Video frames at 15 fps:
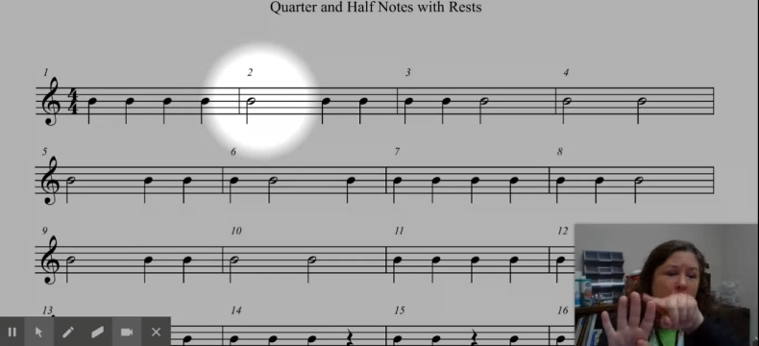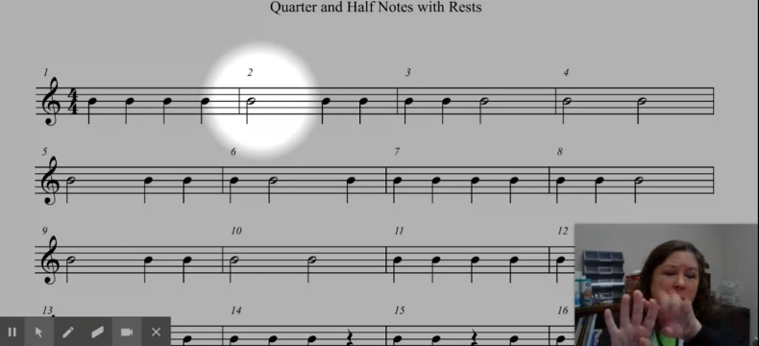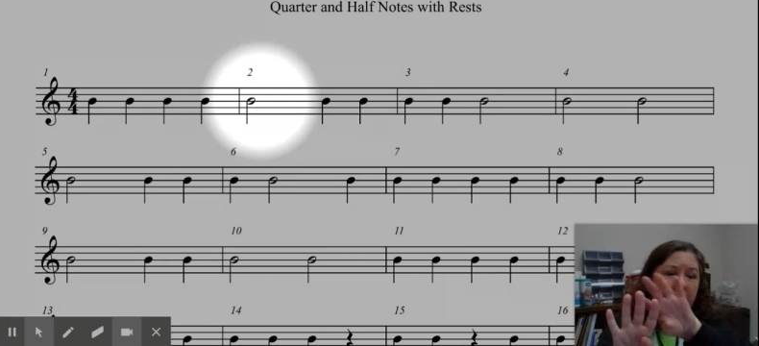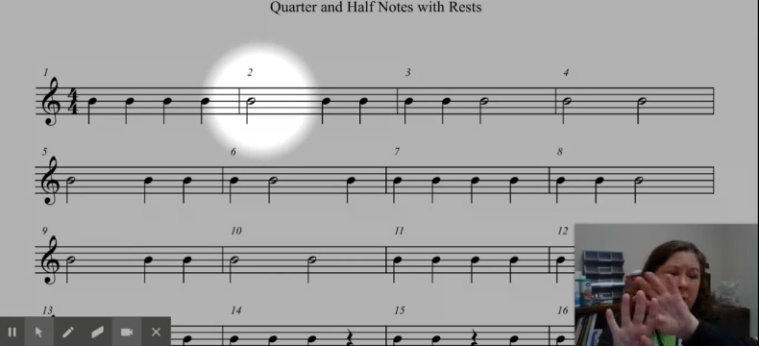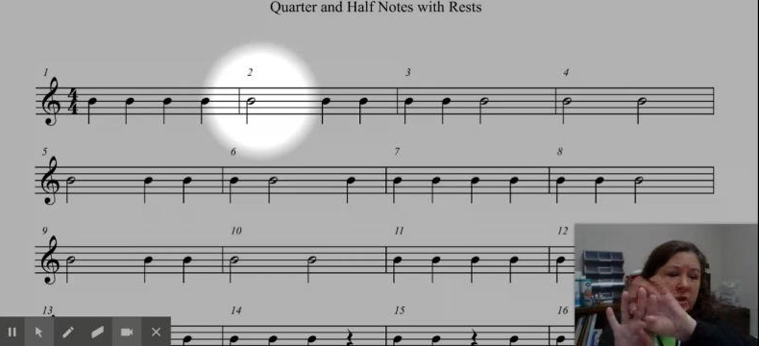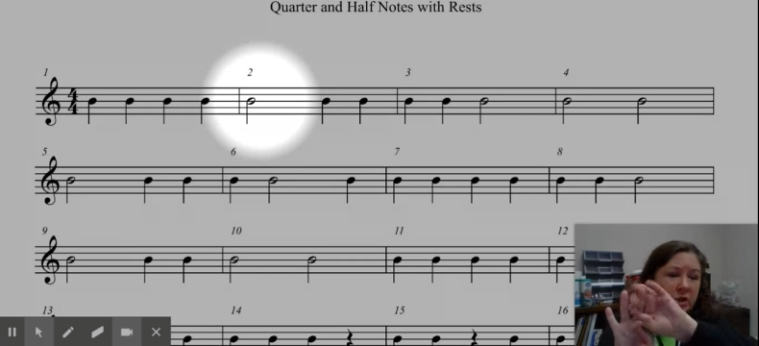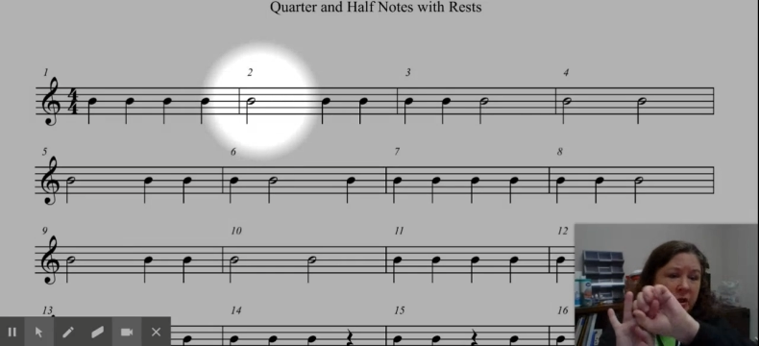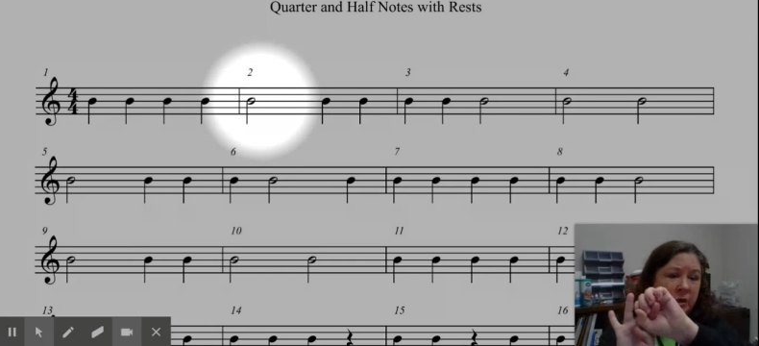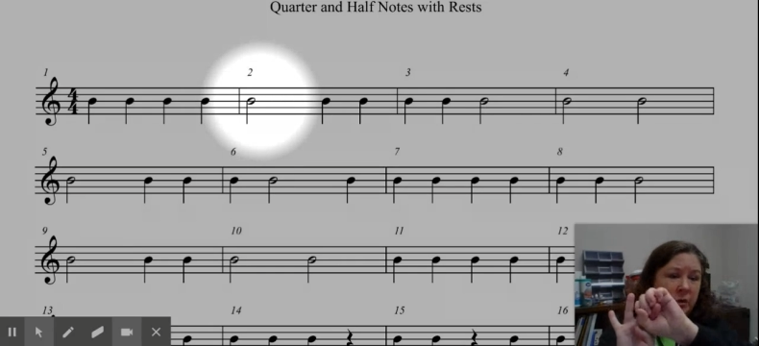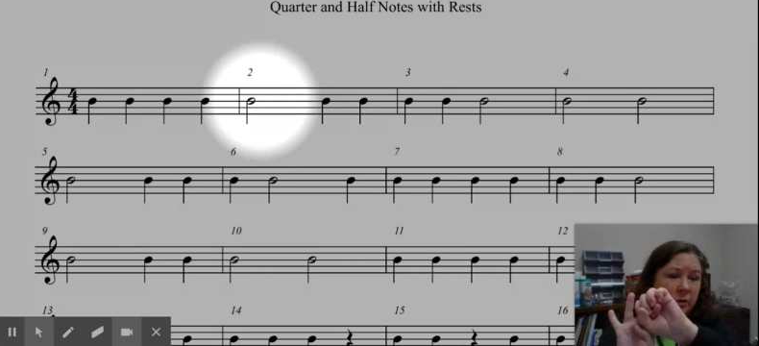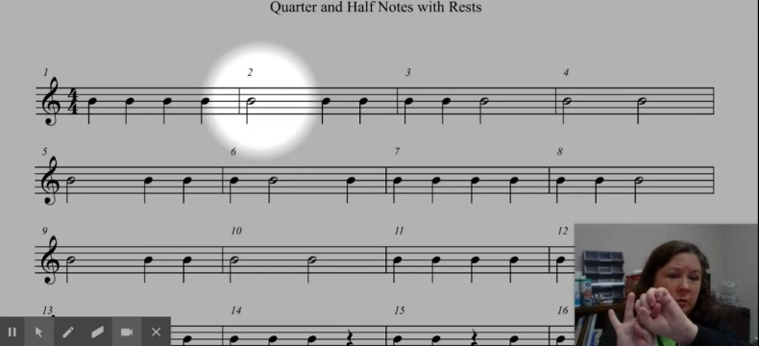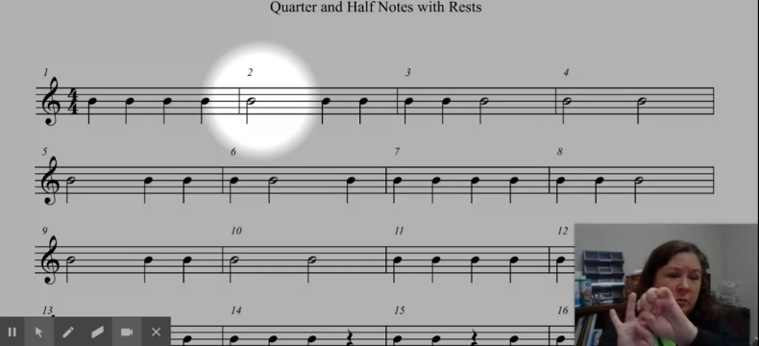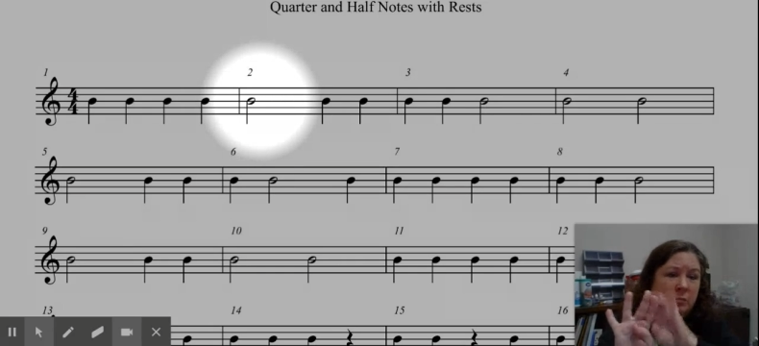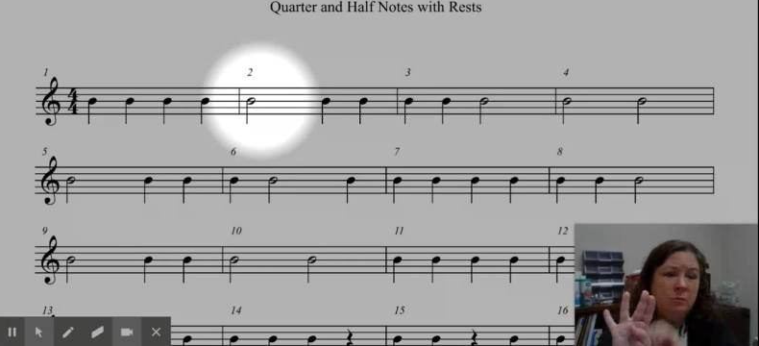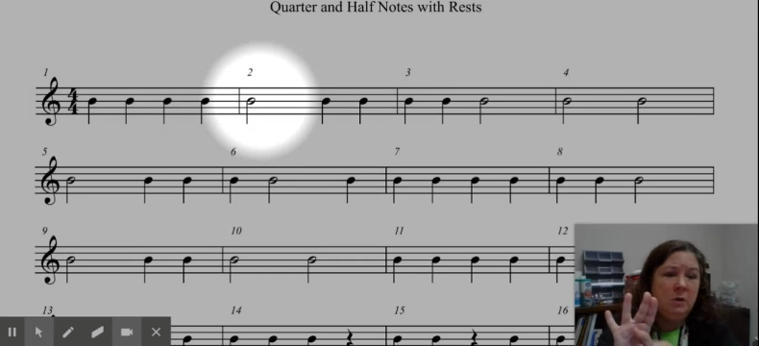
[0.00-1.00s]
1 and
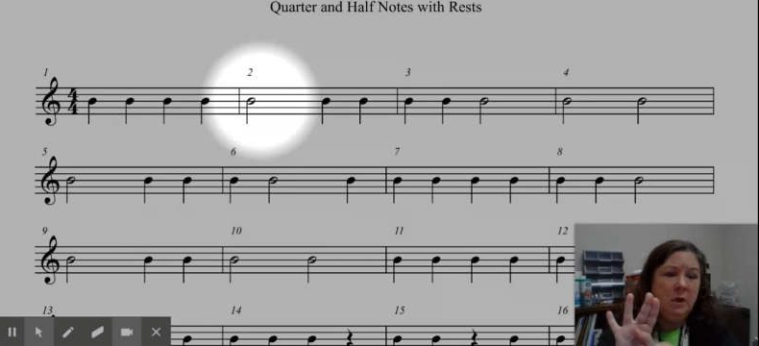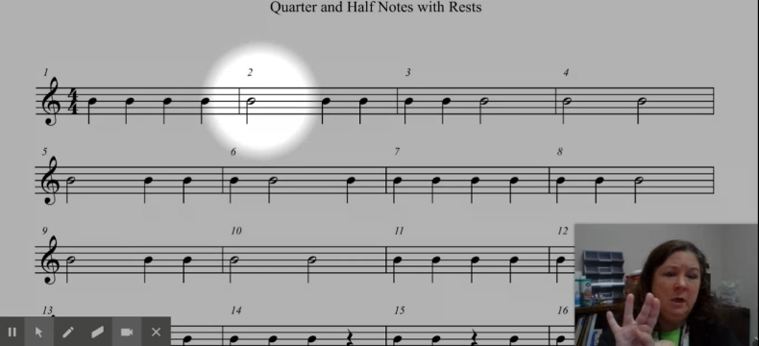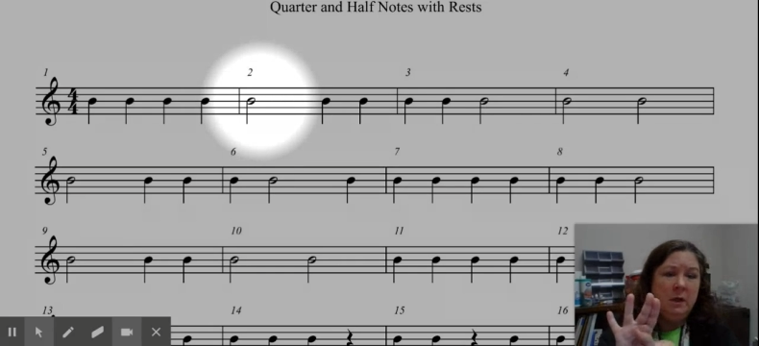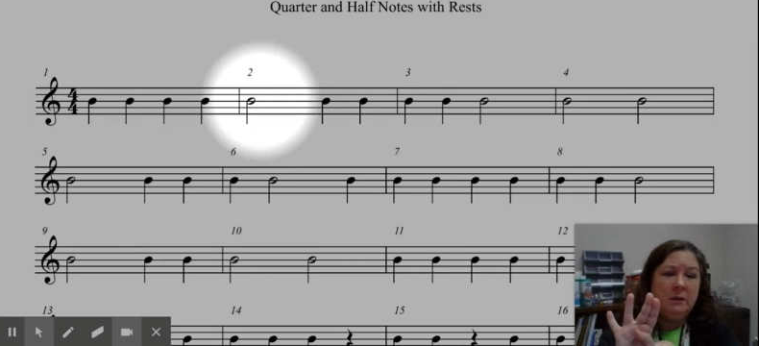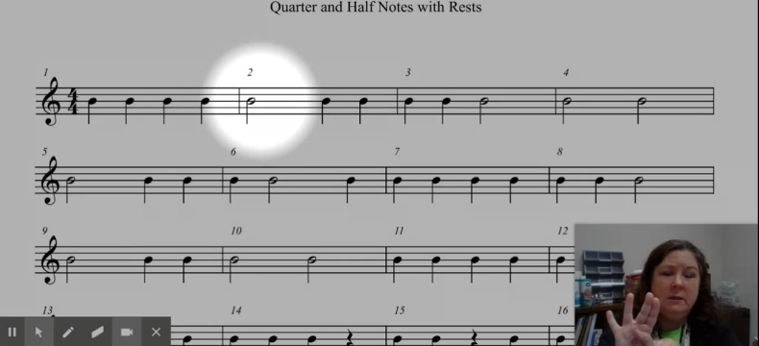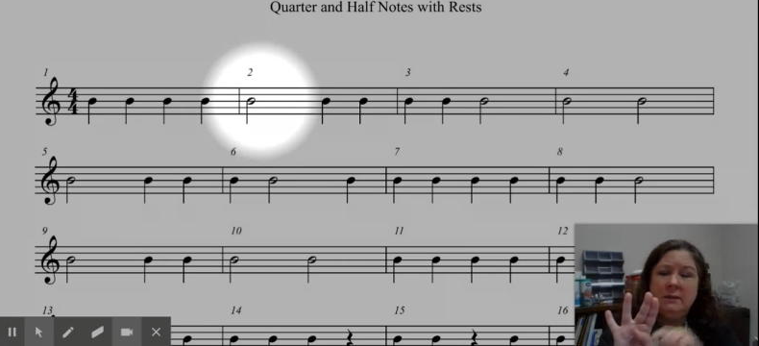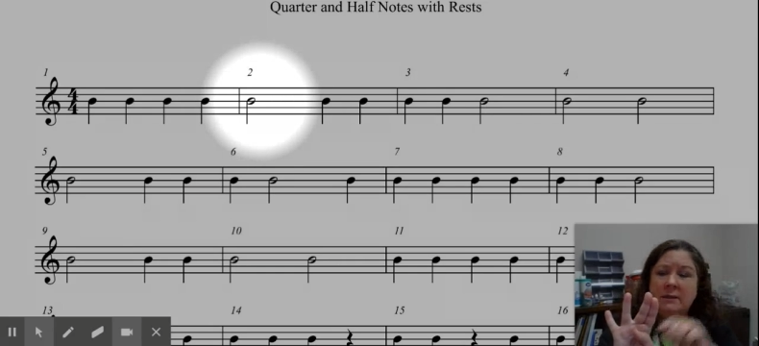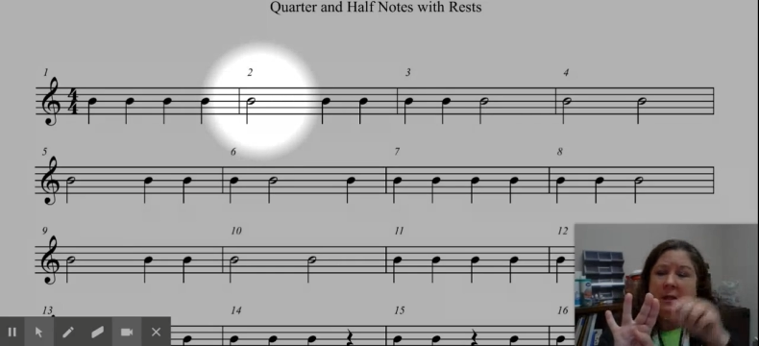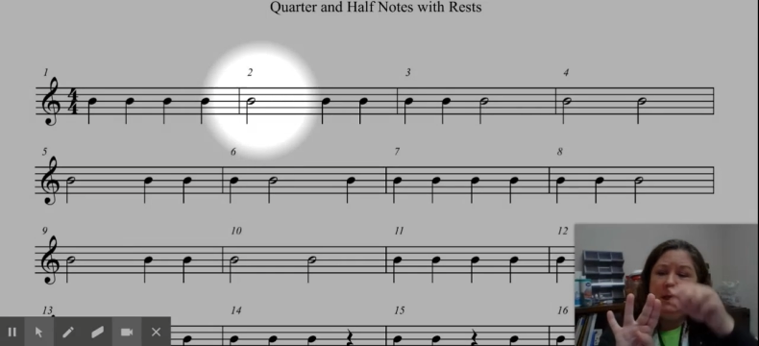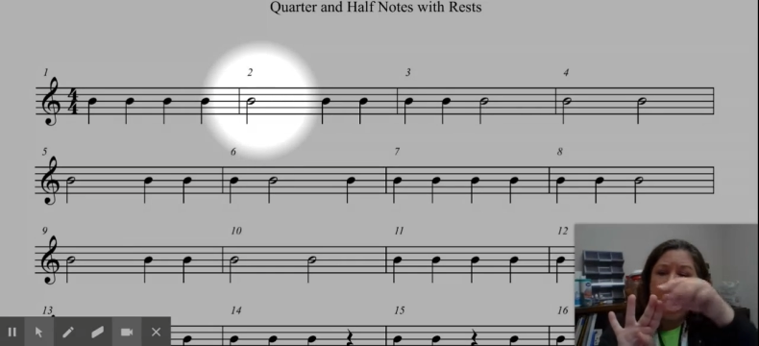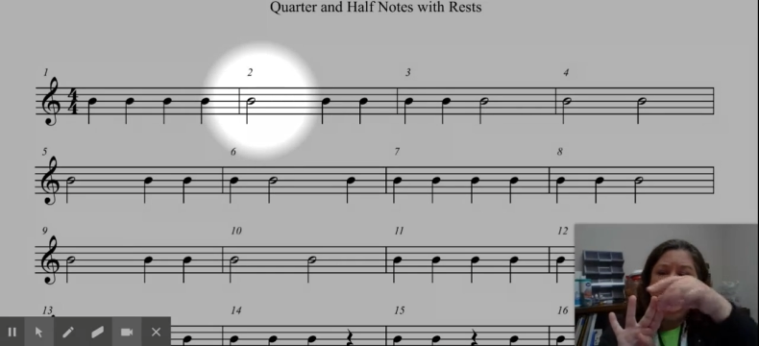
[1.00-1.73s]
2? Does